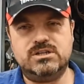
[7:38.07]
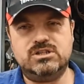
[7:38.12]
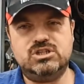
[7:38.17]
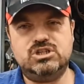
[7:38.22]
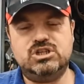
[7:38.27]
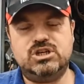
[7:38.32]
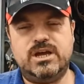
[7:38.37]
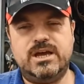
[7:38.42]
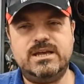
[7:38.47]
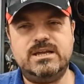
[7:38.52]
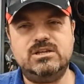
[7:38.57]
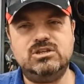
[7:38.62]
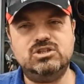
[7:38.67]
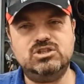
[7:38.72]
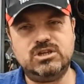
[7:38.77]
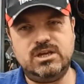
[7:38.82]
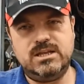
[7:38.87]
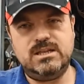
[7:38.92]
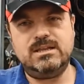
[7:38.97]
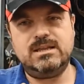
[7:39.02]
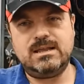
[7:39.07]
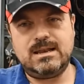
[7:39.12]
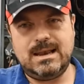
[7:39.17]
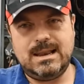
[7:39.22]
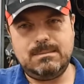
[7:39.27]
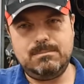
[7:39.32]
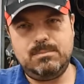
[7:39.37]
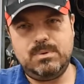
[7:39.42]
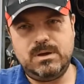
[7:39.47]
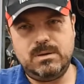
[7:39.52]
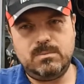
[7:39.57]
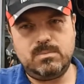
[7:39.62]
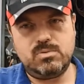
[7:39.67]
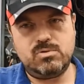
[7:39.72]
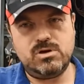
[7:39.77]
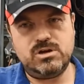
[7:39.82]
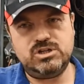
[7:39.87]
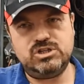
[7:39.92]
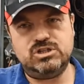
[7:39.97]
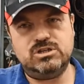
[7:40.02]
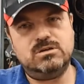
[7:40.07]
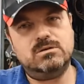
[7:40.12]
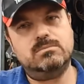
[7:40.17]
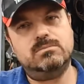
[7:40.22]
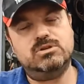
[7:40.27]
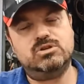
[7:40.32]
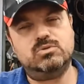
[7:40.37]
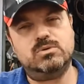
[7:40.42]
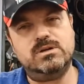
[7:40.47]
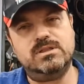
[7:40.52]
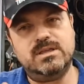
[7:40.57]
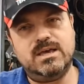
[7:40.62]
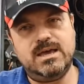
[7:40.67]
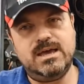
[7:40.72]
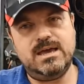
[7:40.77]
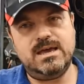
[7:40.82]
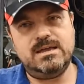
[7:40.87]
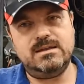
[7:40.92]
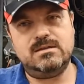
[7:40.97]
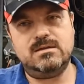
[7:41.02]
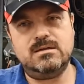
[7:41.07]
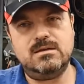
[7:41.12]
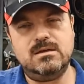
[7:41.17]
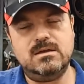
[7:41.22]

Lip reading: a change in clamping pressure between the head